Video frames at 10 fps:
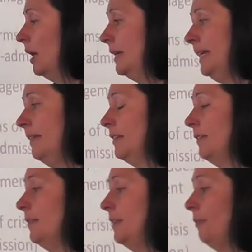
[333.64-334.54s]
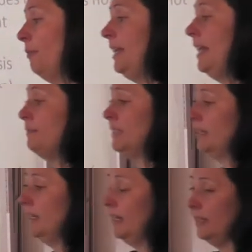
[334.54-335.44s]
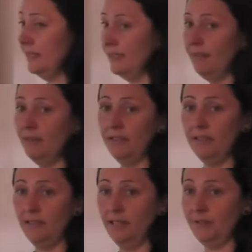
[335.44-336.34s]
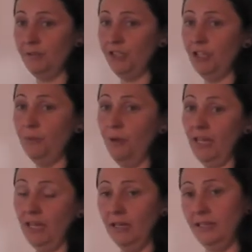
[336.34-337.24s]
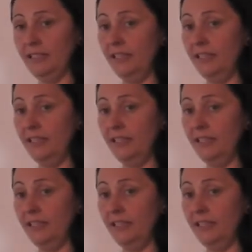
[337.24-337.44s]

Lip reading: Okay, the three gaps discovered in the literature were the